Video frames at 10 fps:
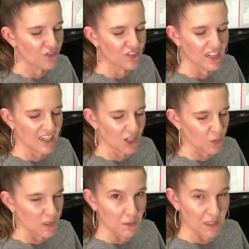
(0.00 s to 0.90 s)
veneer
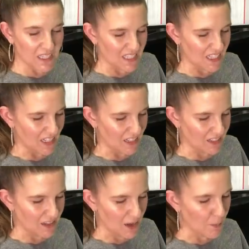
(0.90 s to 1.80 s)
was big city,
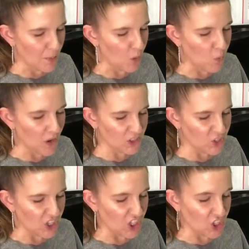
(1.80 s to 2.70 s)
but one
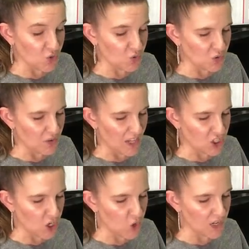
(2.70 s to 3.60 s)
look and you knew that
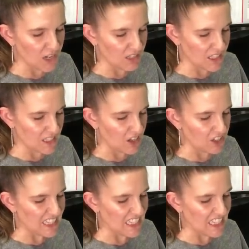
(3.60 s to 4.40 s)
Tony Russell's